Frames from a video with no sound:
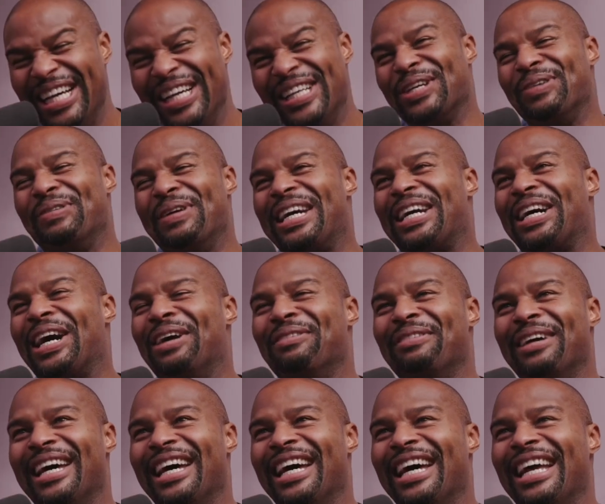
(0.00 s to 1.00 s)
we come
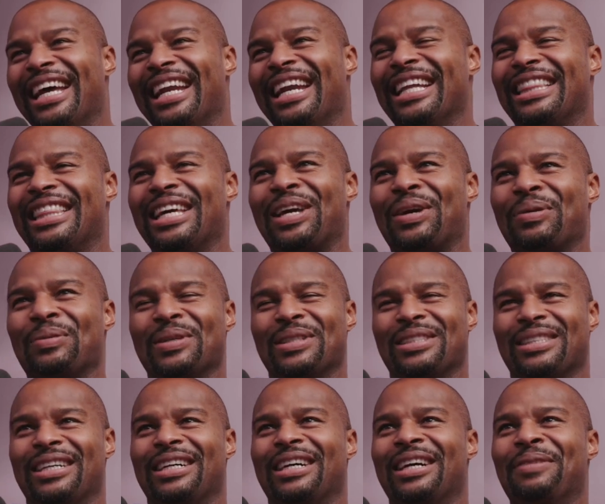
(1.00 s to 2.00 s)
in, I think it
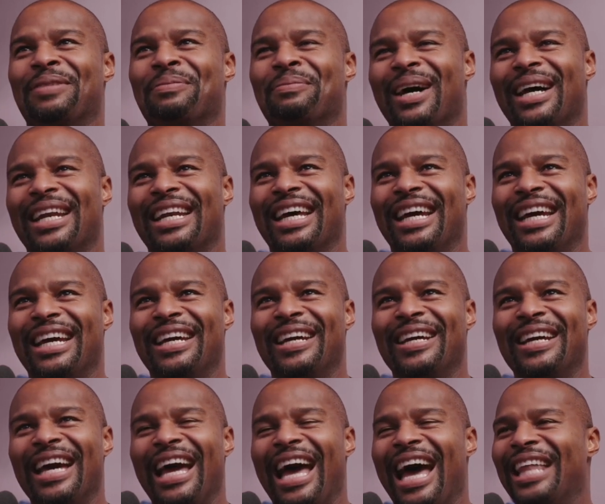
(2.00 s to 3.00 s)
was Monday,
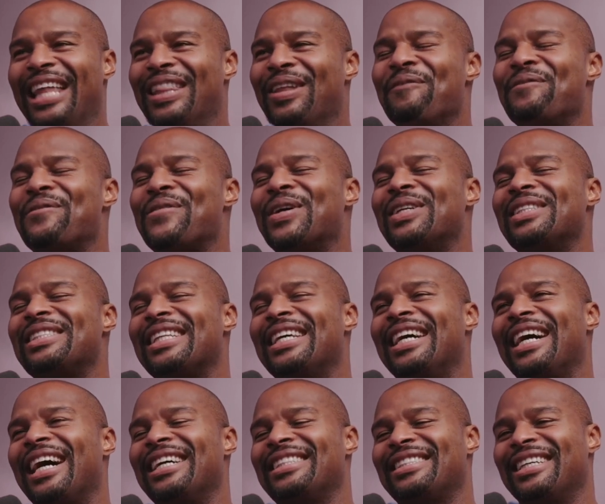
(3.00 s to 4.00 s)
and the first
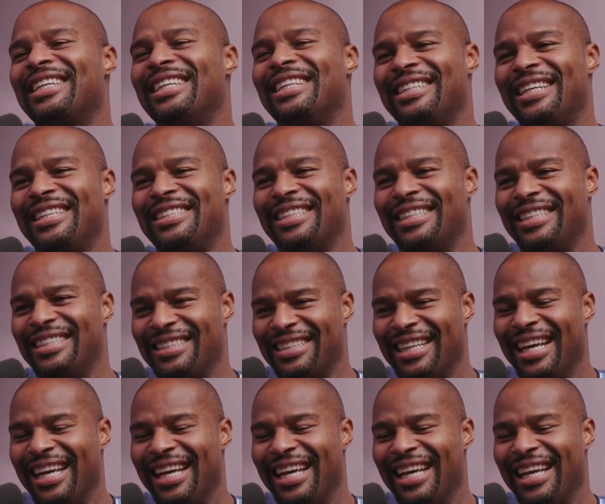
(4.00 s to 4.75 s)
thing I say to Jason is,